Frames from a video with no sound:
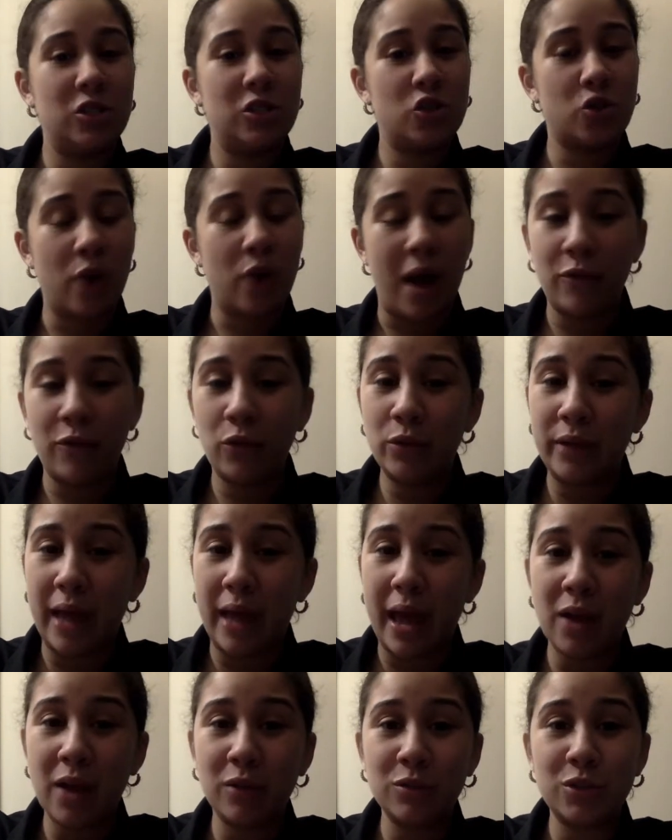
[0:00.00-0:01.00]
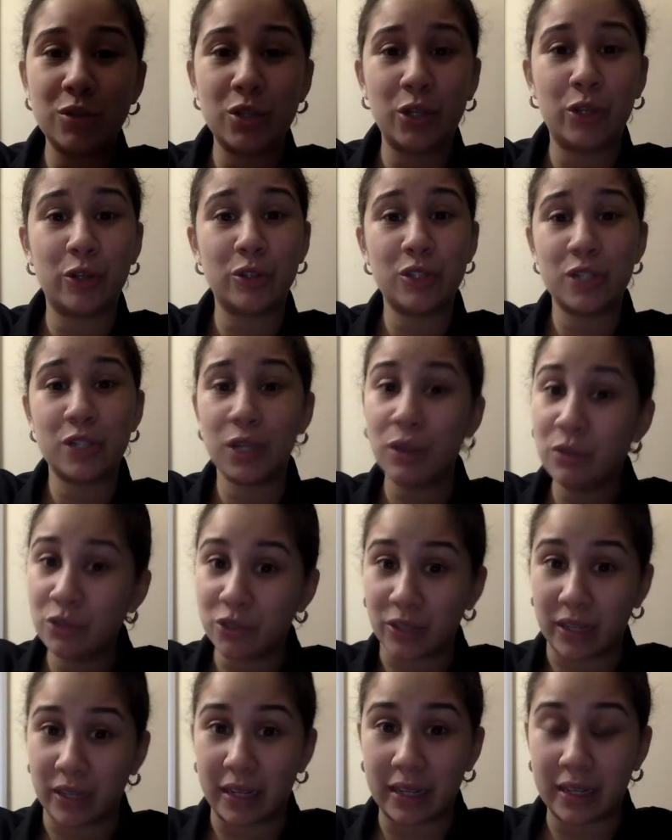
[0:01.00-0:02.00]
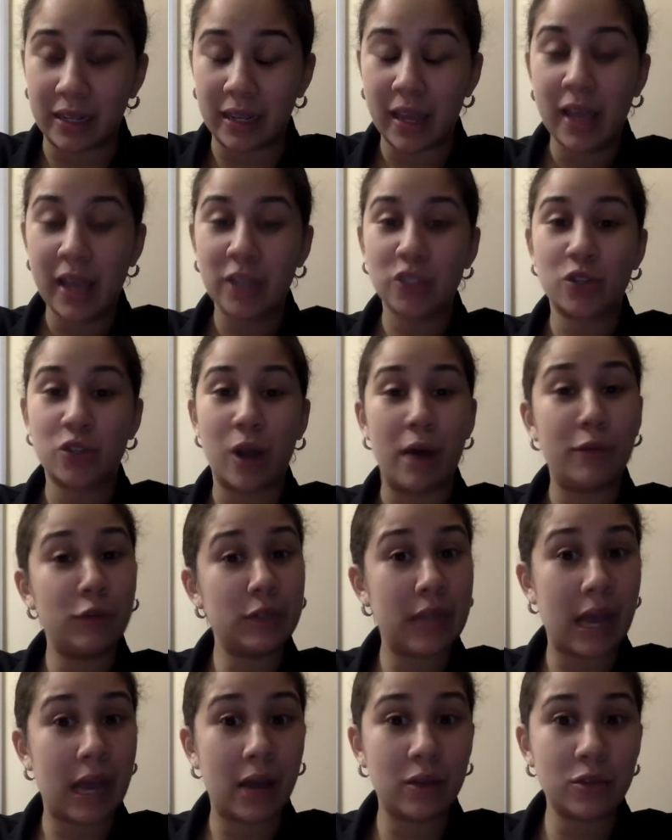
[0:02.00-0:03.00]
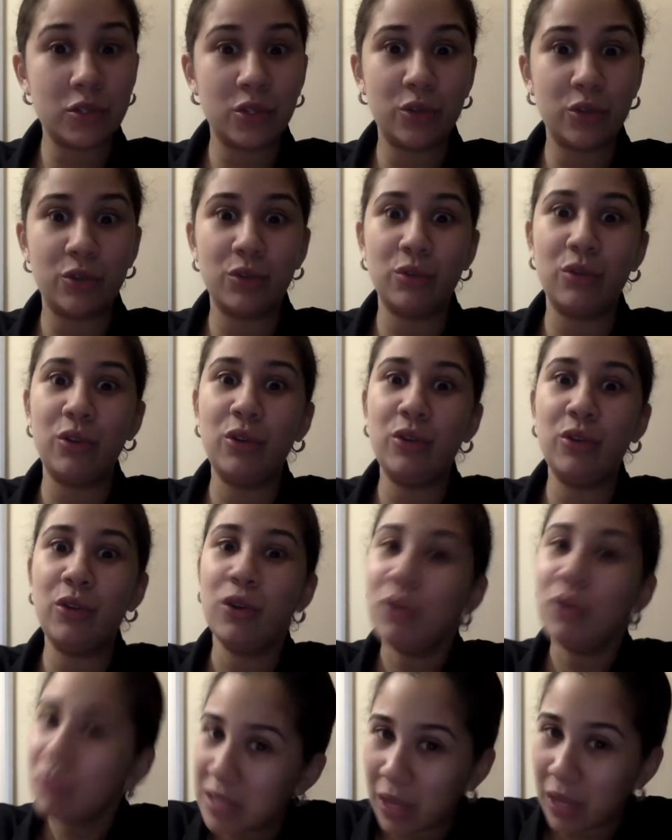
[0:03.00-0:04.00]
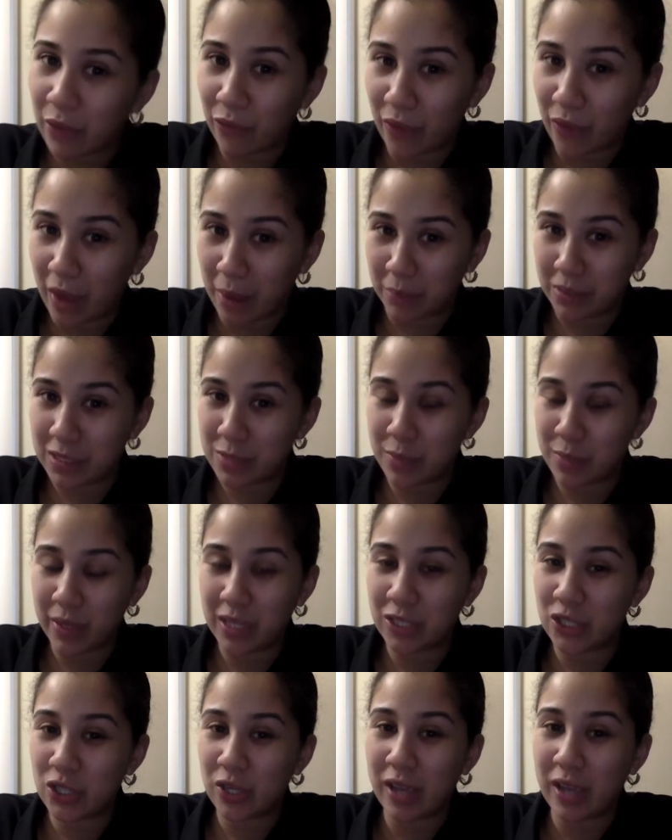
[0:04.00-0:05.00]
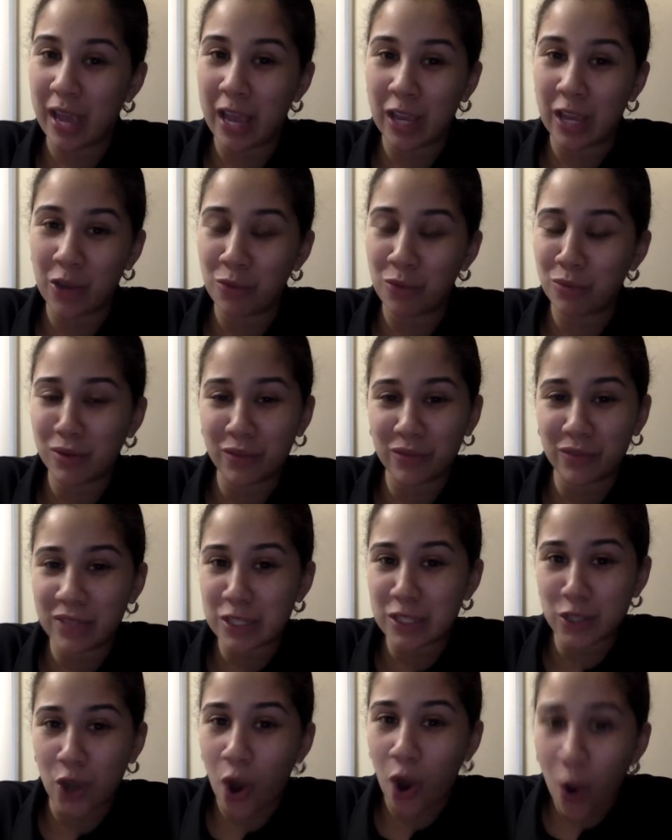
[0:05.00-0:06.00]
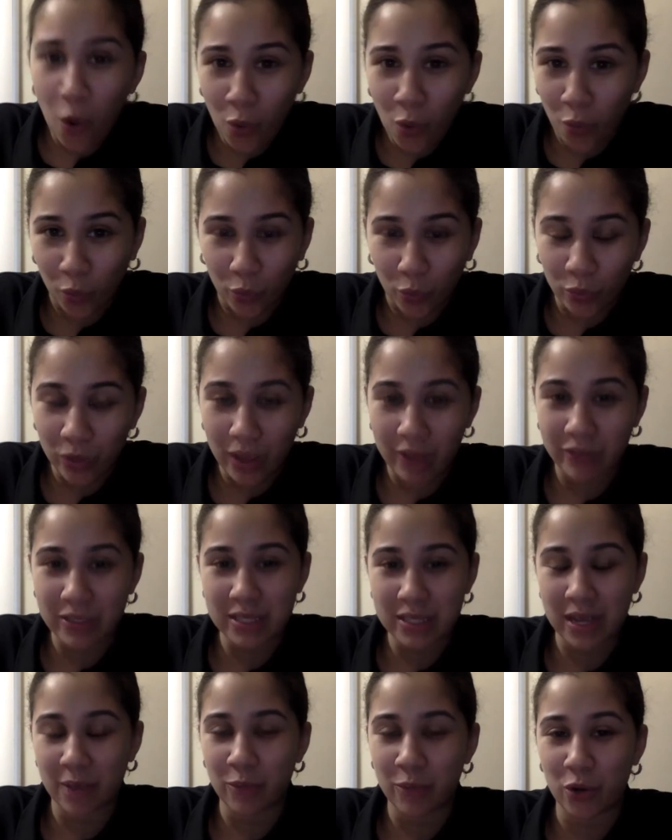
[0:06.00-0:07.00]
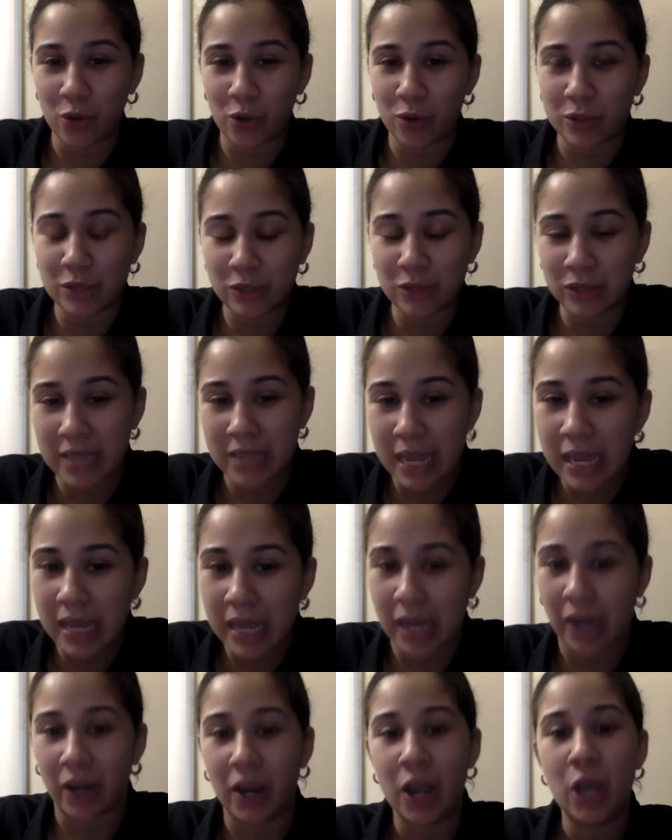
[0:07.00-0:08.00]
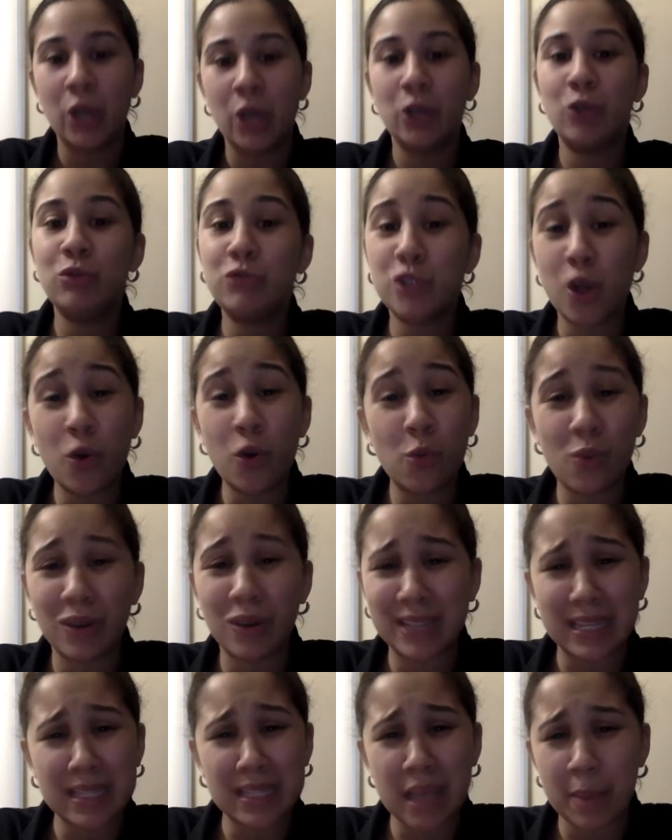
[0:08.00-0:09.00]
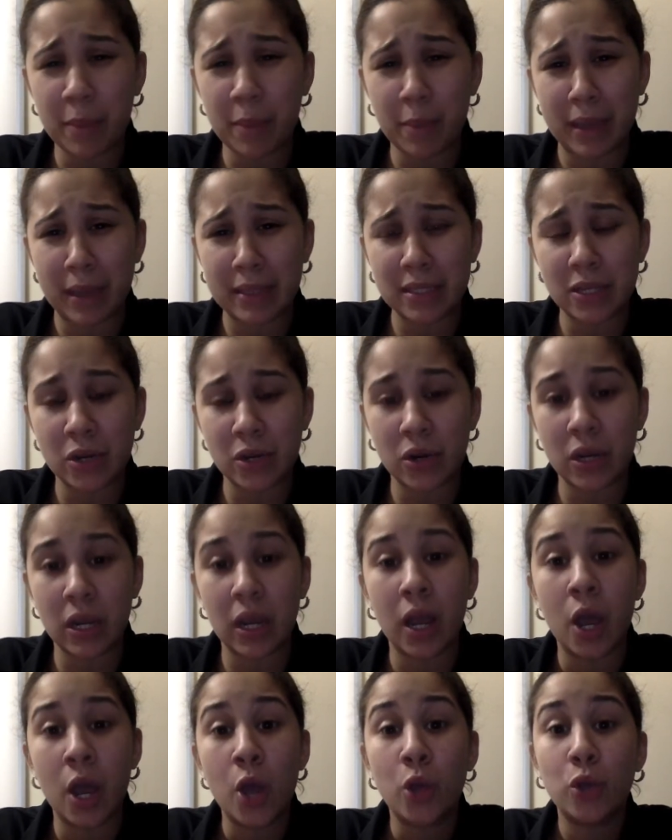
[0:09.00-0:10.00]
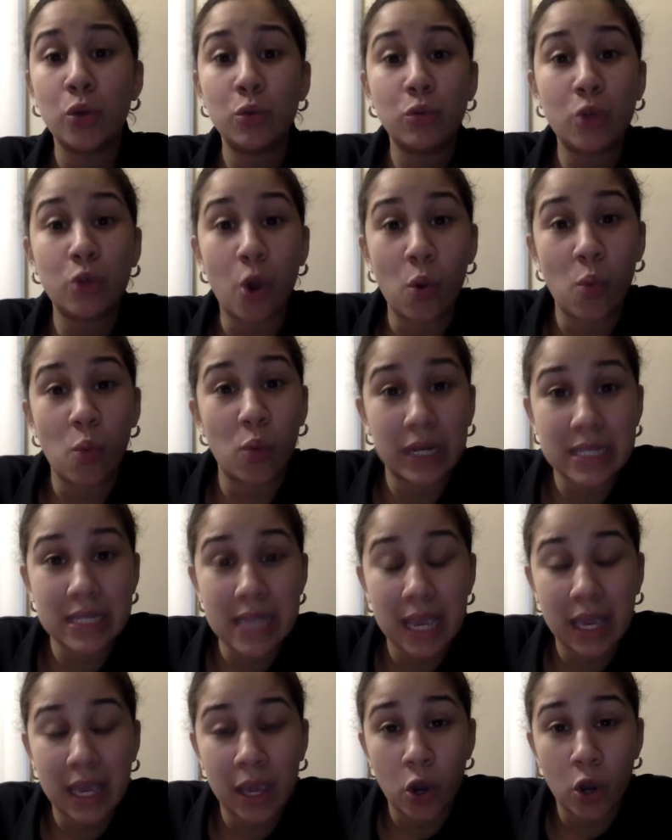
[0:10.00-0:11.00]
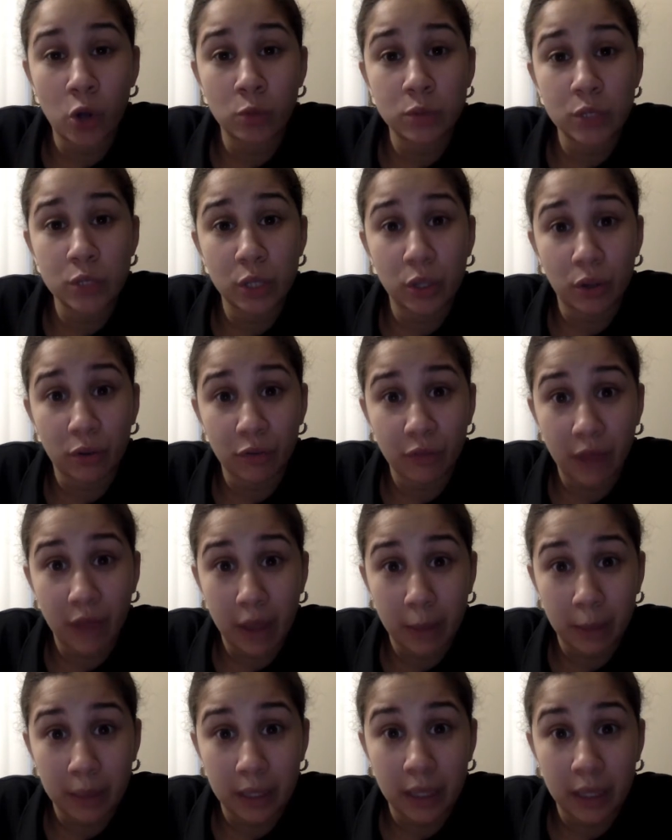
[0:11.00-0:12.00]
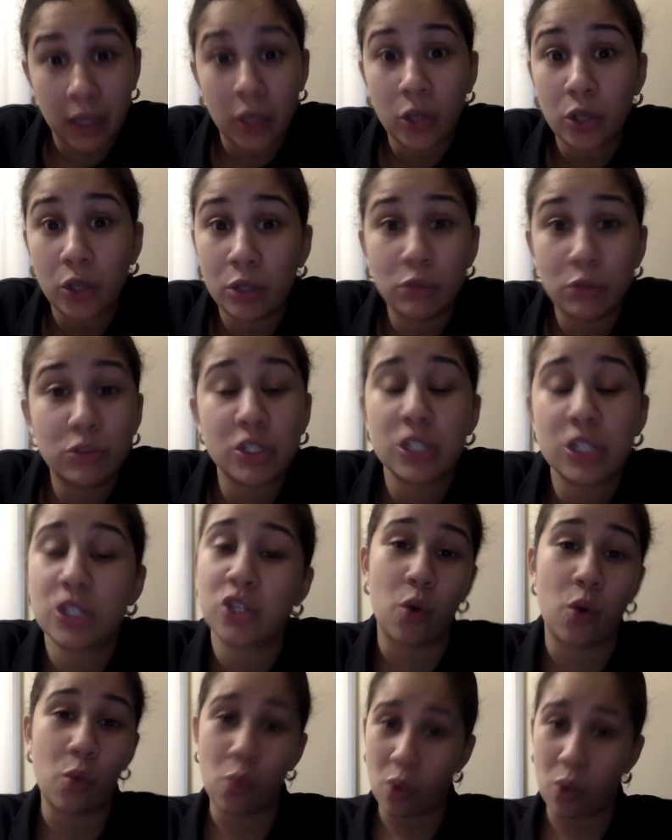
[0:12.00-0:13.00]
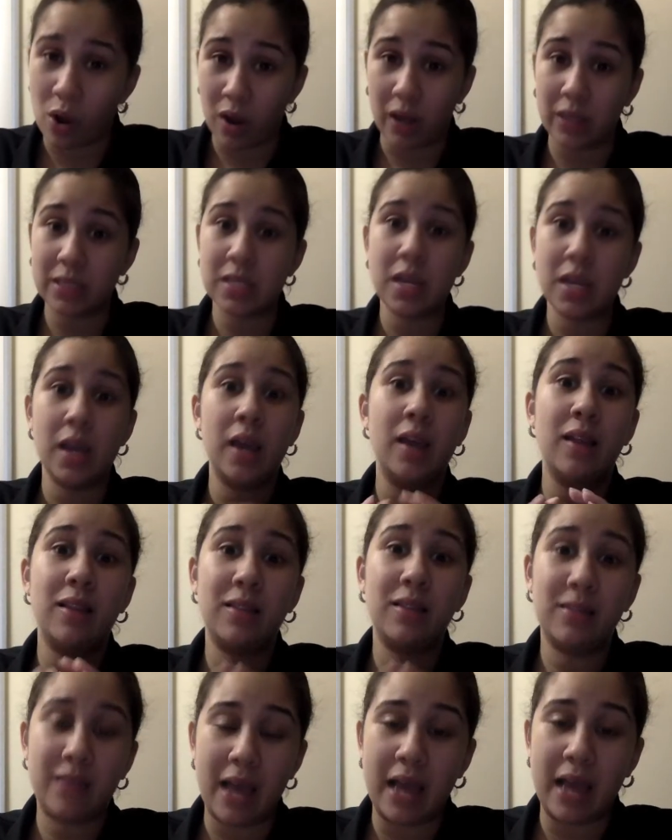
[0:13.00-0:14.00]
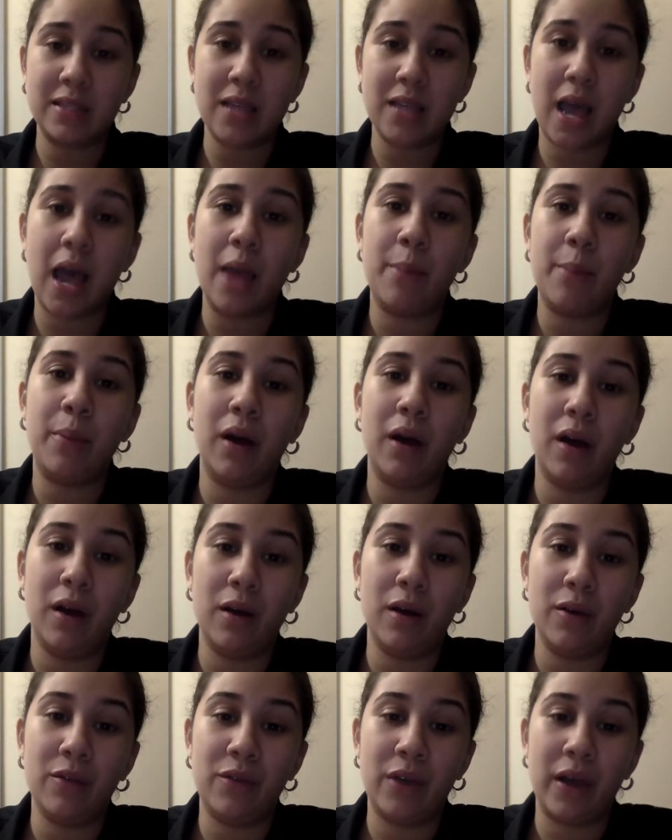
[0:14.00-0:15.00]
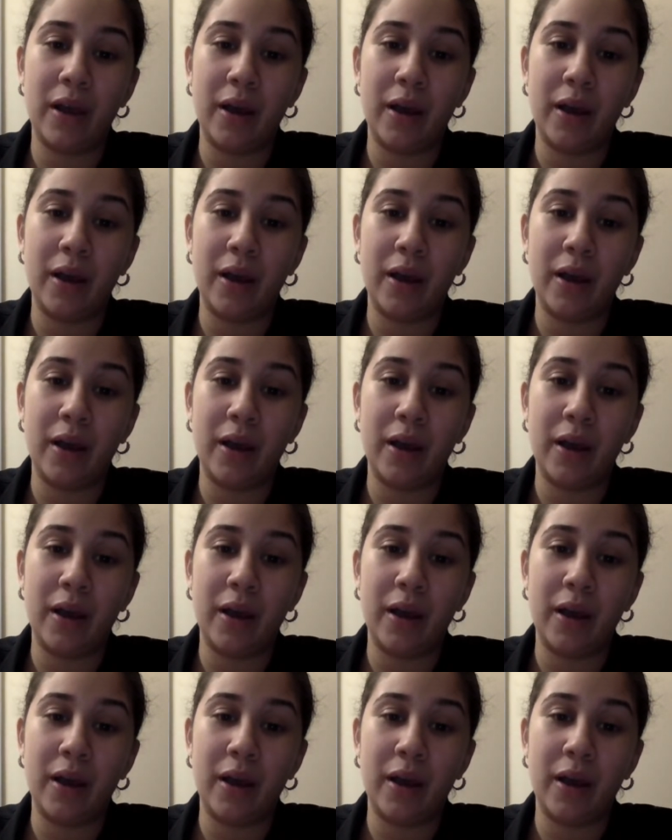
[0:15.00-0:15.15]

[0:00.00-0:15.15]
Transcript: Travel down to your children. Travel down to you losing families because you can't get rid of this cold every time they're going to a daycare. You don't want that type of bacteria. You don't want to take it home to your family. You just don't want that type of